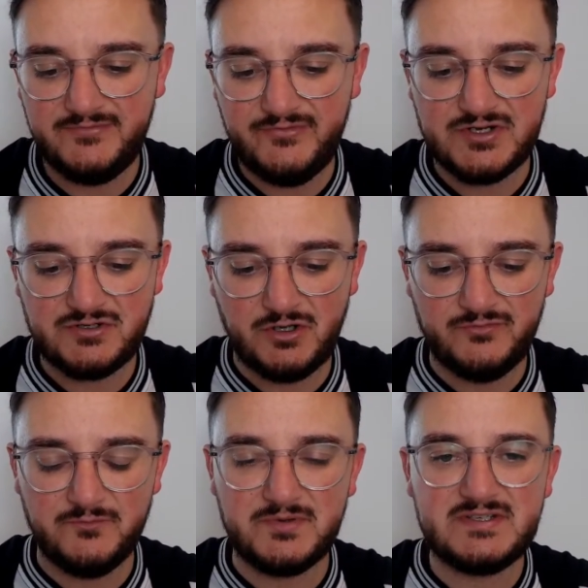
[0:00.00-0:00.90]
first
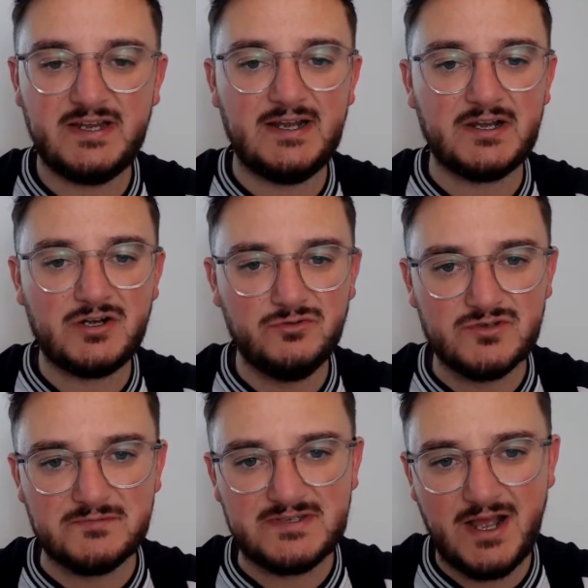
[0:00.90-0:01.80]
half in particular, to
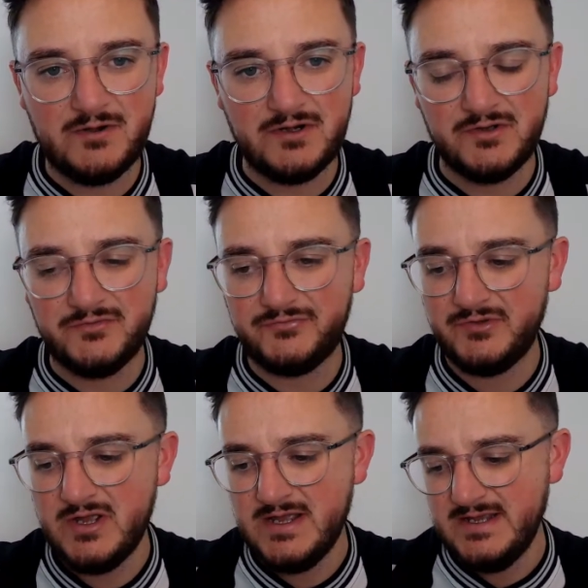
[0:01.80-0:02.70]
close them down enough
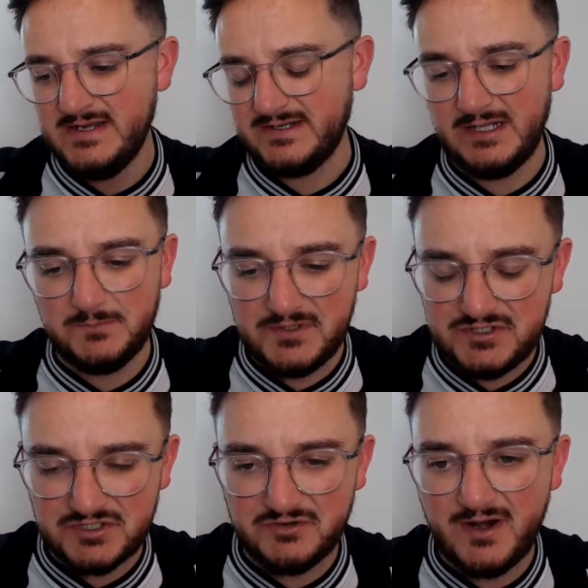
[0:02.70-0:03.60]
to help
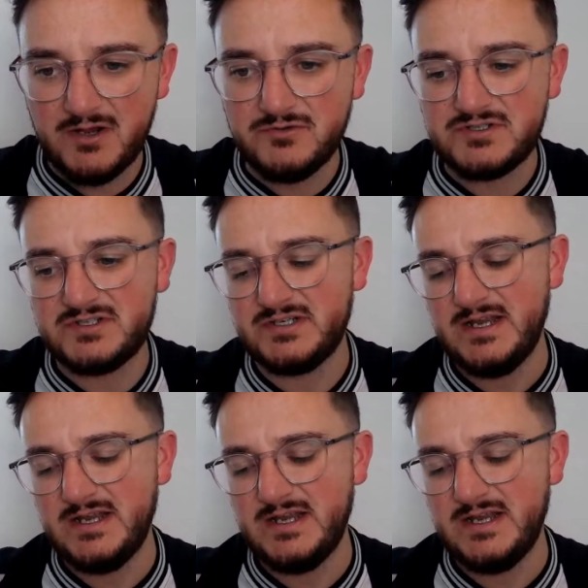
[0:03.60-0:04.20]
each other out